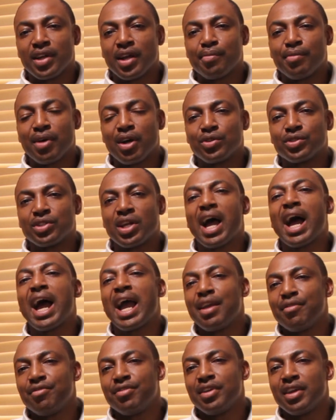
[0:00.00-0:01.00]
about
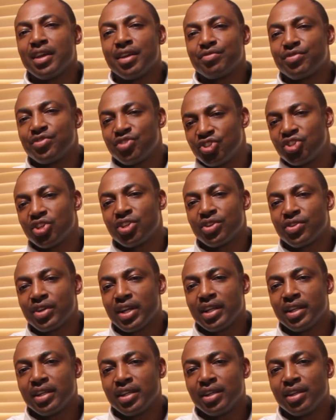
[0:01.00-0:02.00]
IVF
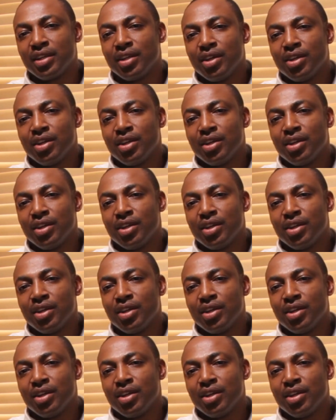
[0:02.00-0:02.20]
generally.